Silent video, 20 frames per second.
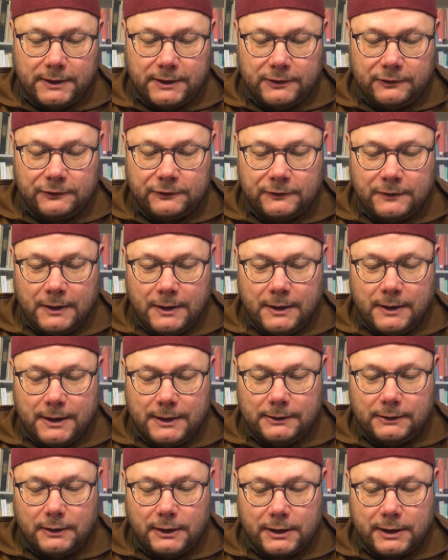is
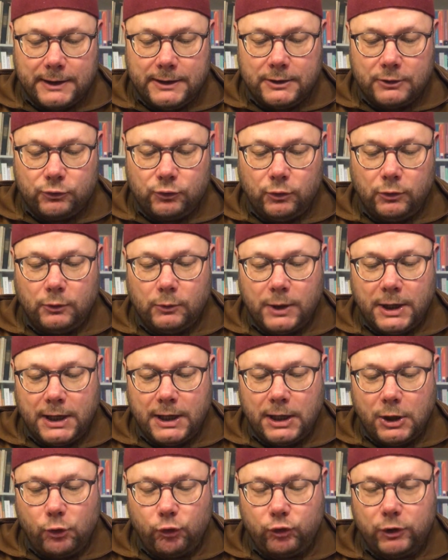al-Aqidatu
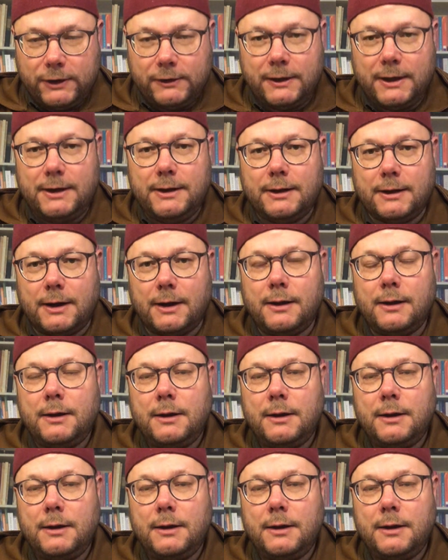al-Wasitiyya